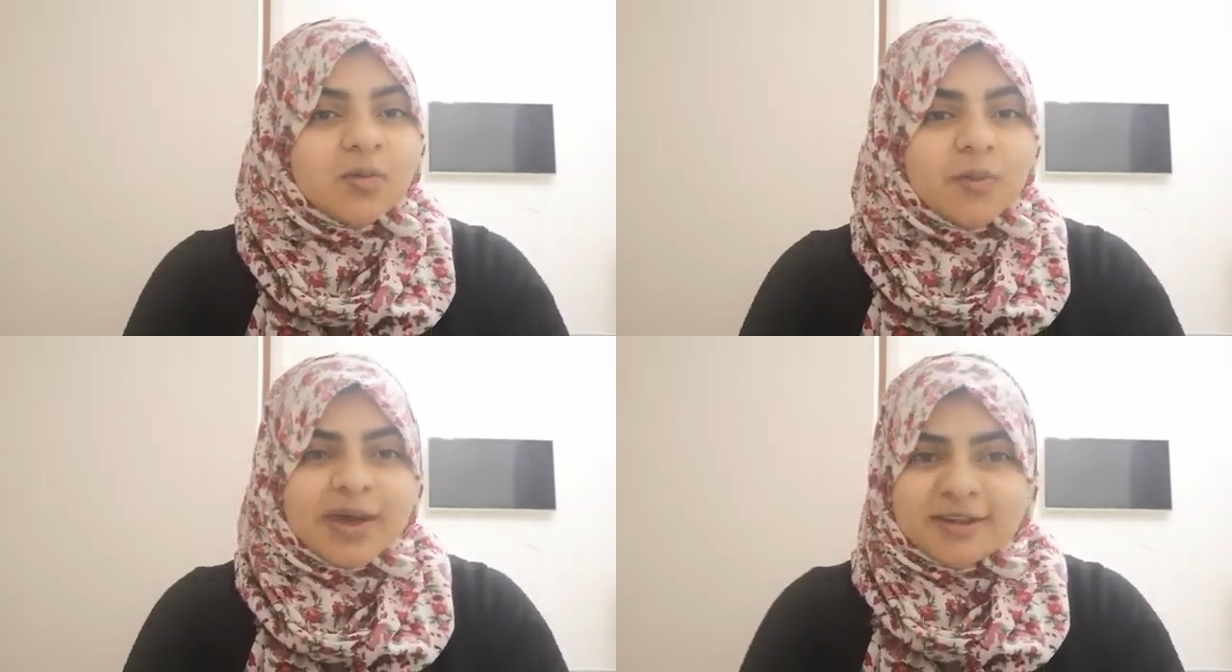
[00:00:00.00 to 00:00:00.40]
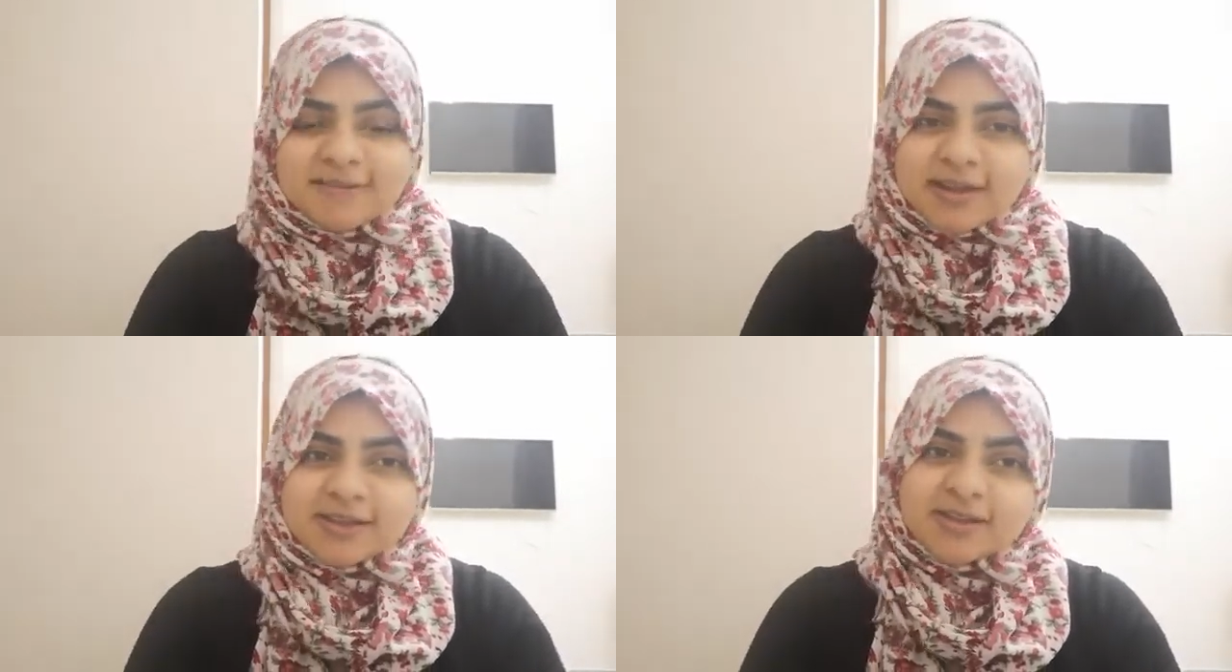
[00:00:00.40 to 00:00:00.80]

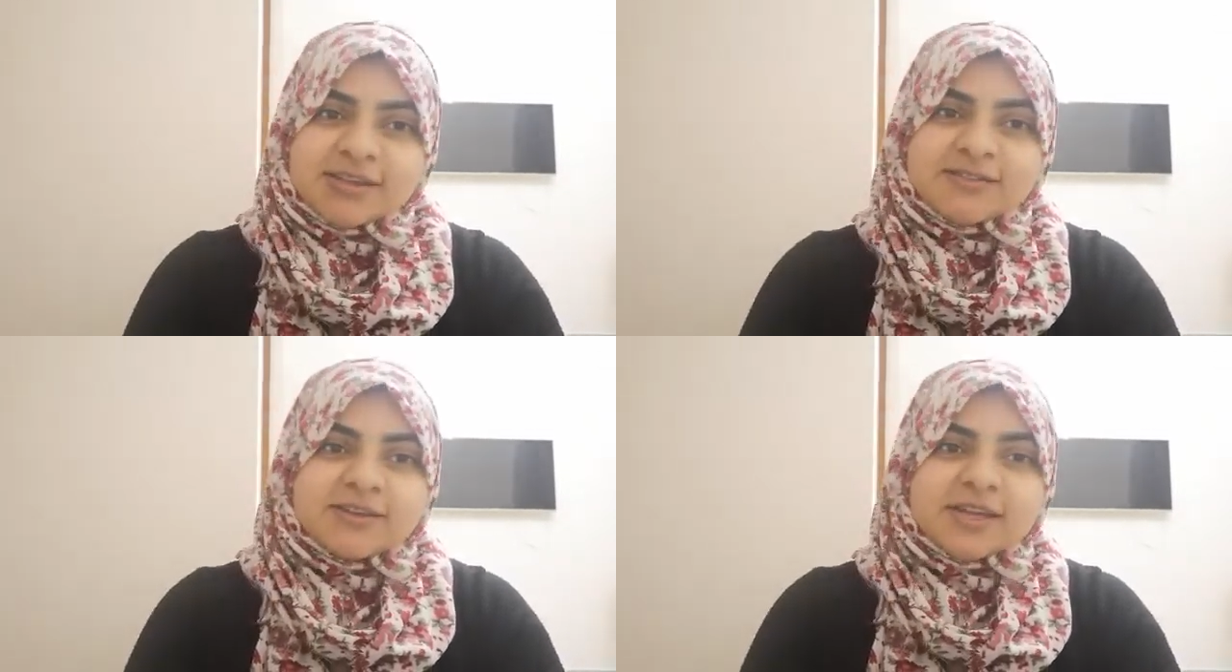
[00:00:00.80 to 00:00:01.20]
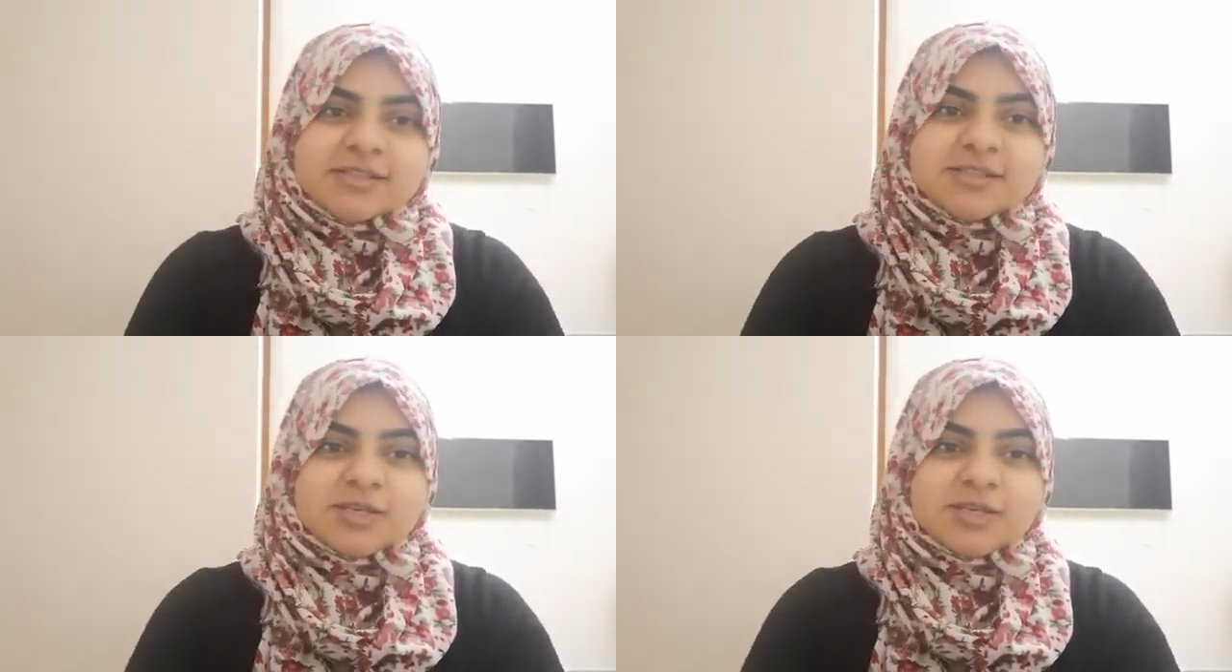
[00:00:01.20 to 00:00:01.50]
very good evening